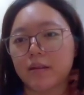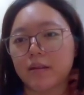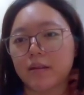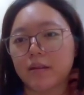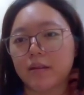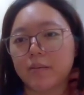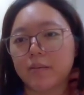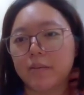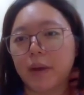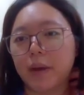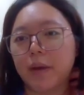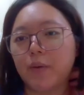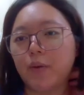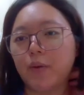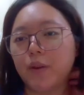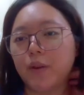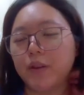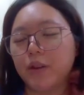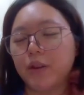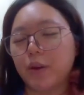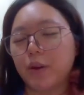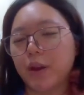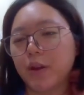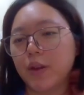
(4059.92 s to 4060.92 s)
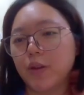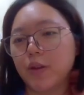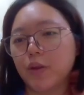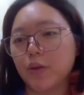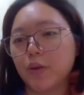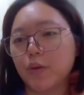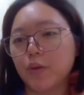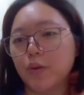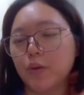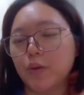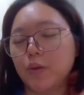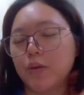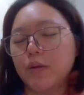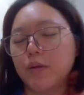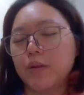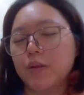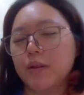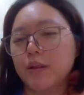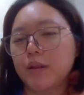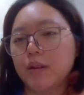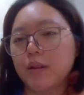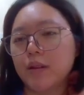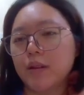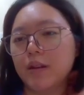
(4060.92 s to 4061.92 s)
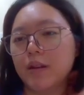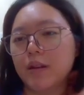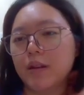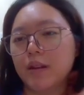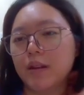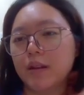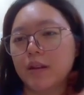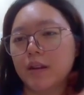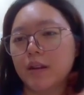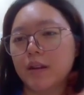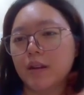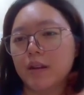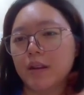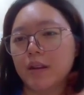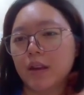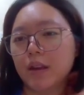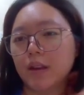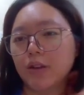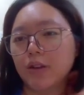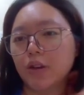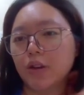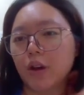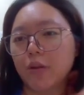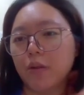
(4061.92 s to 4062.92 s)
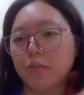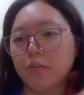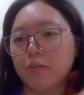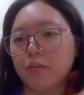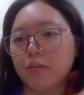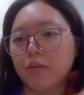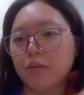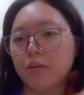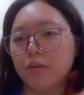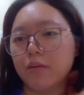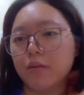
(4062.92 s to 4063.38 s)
how Who is going to uh, that that's job. not